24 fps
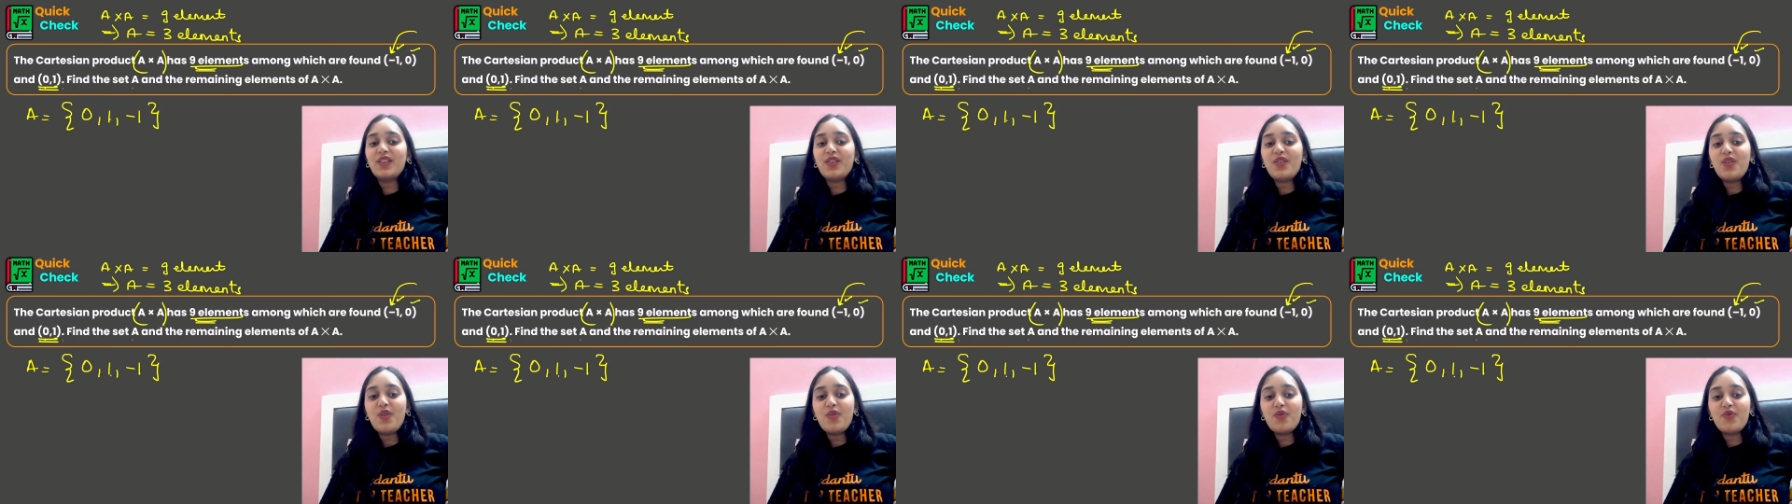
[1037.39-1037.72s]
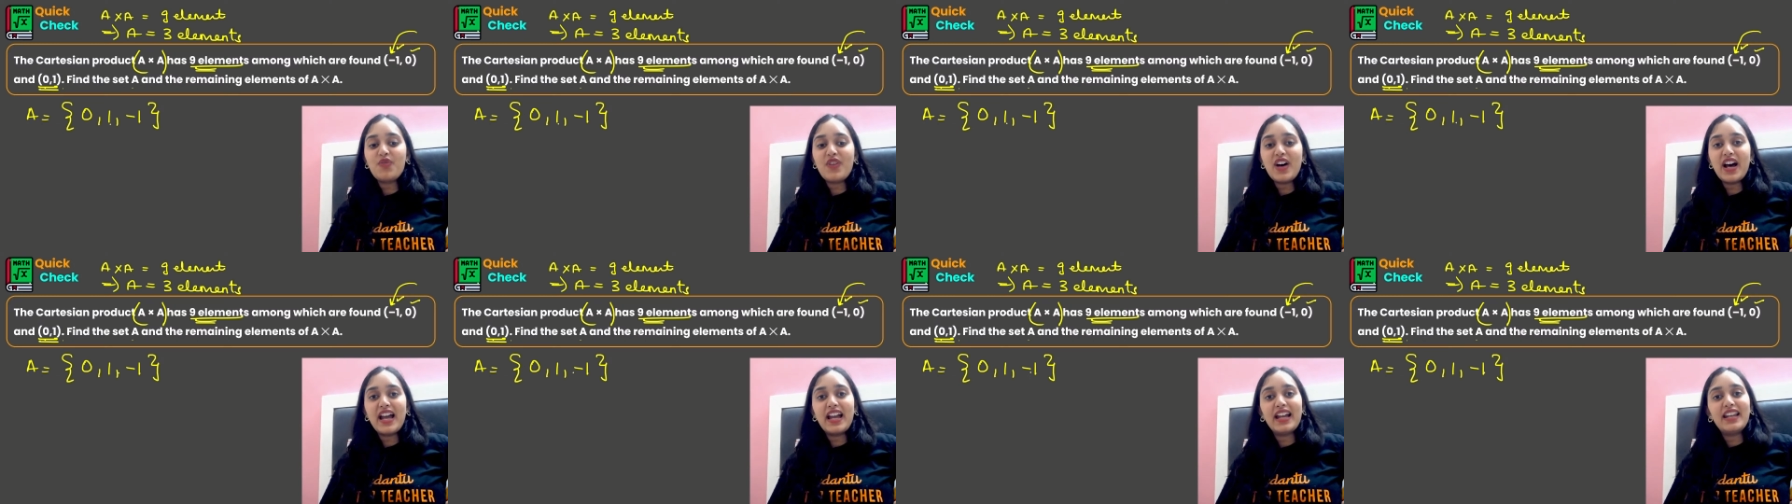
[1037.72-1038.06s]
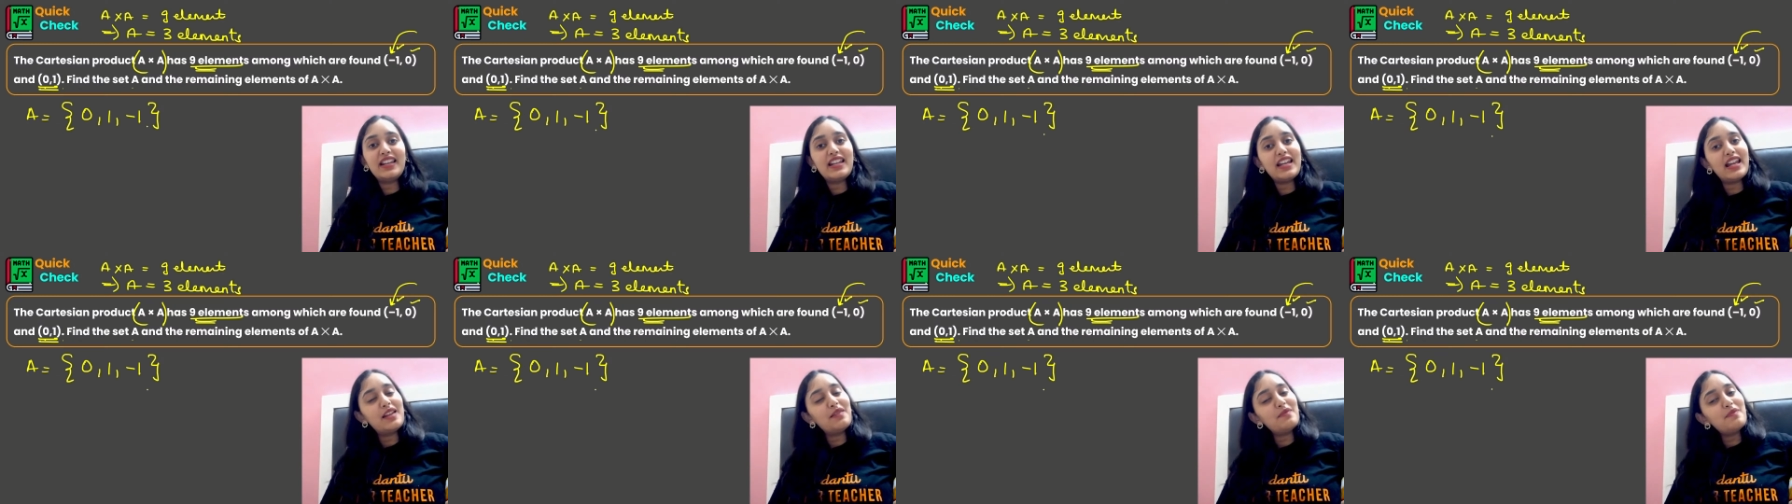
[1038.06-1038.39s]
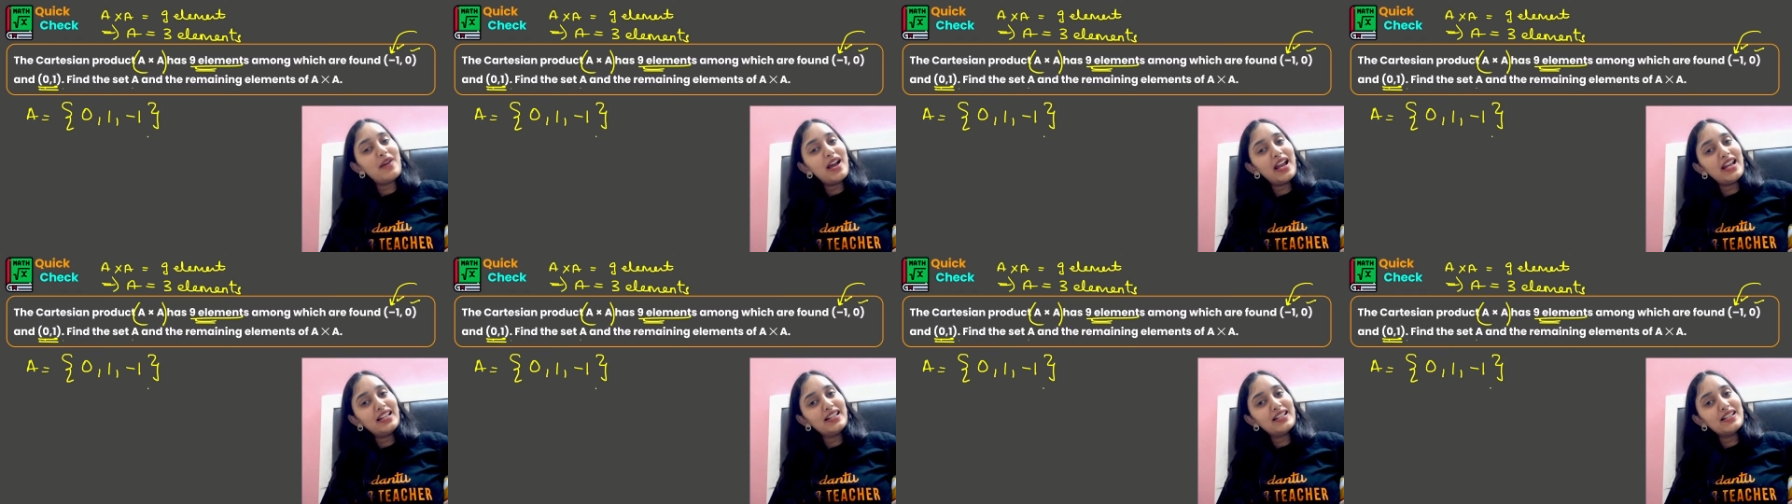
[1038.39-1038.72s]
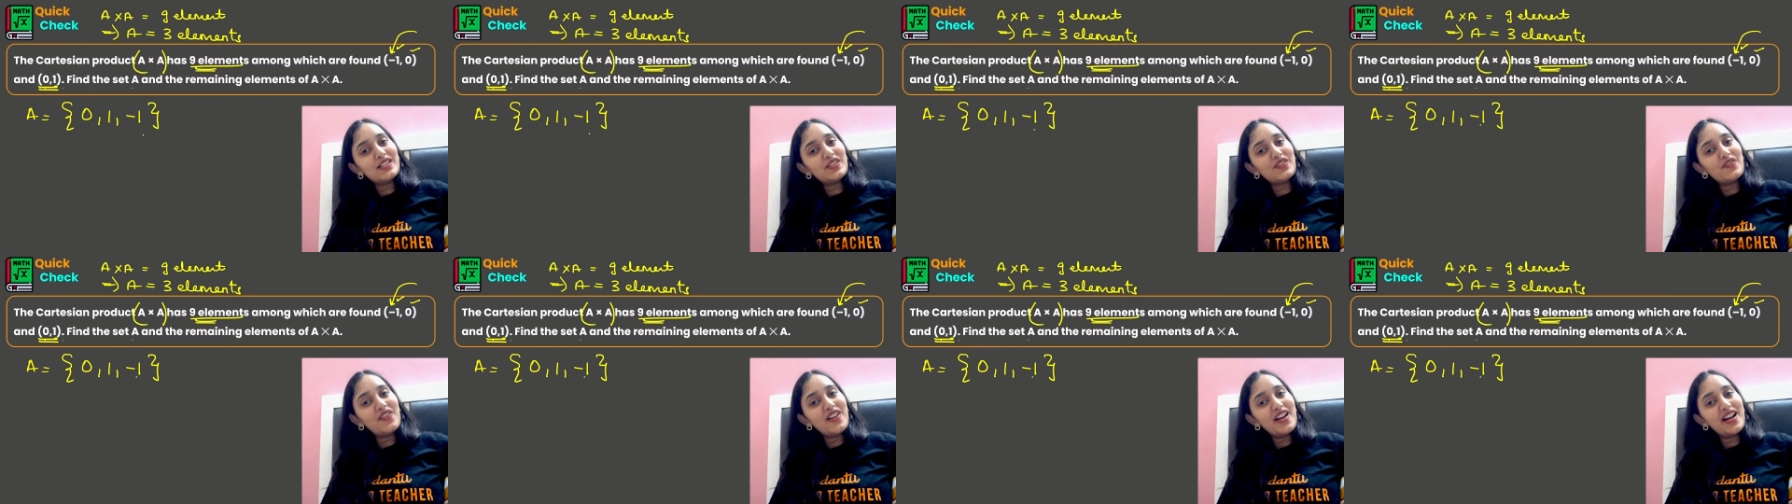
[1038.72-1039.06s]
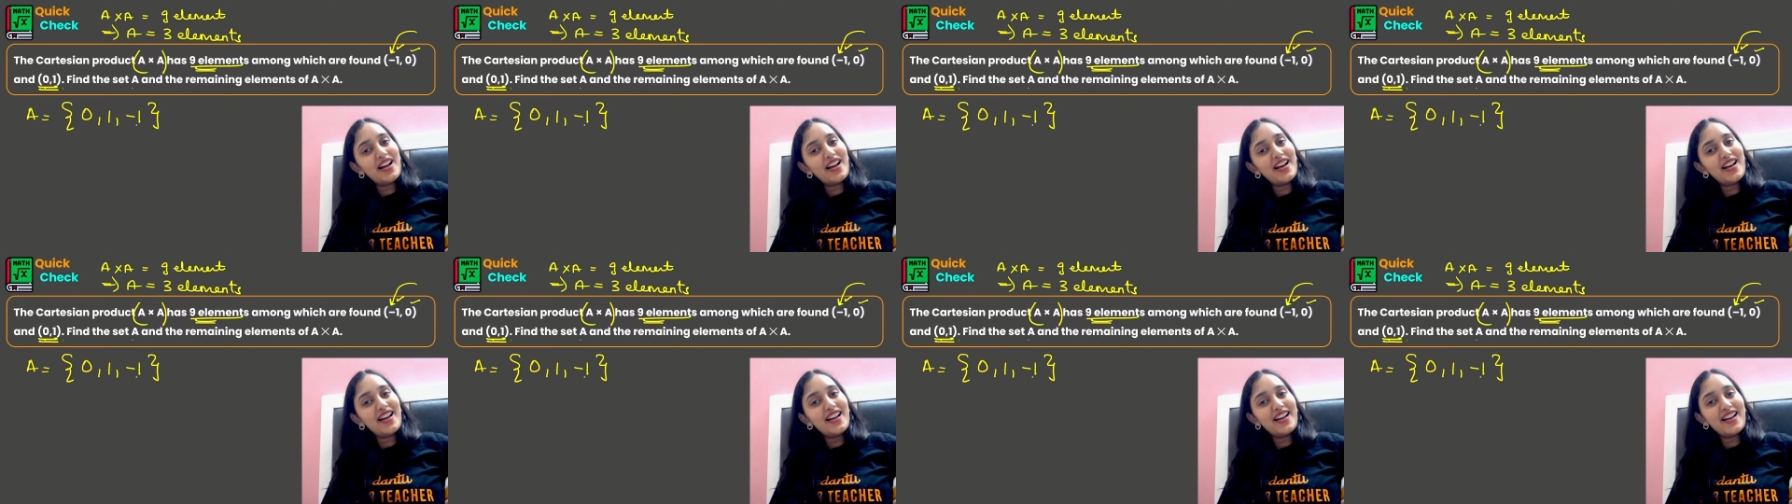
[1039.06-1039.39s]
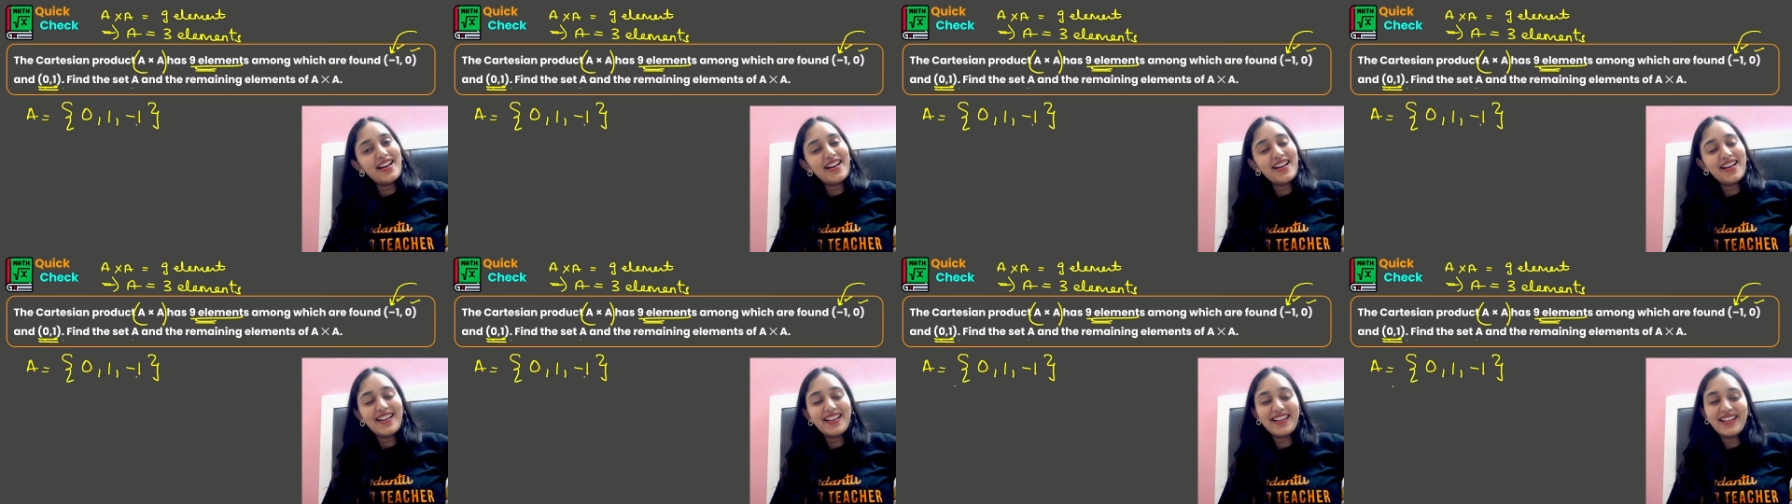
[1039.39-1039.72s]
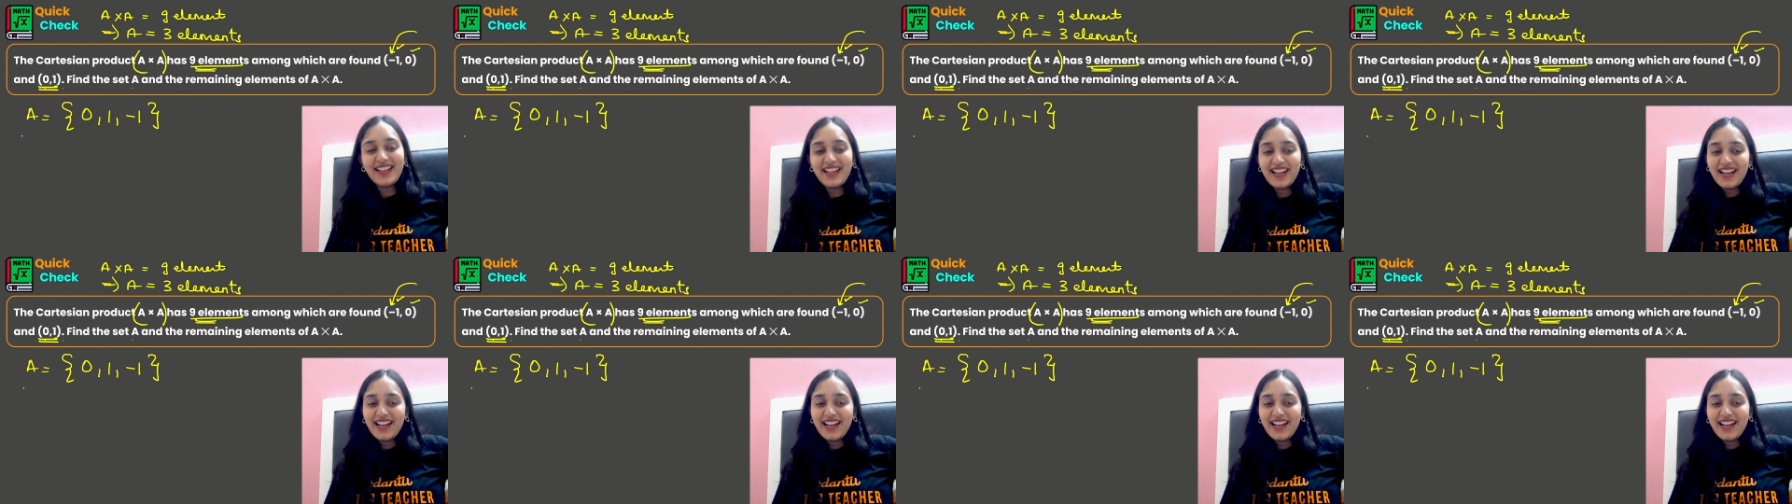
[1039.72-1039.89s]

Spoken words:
1 and minus 1.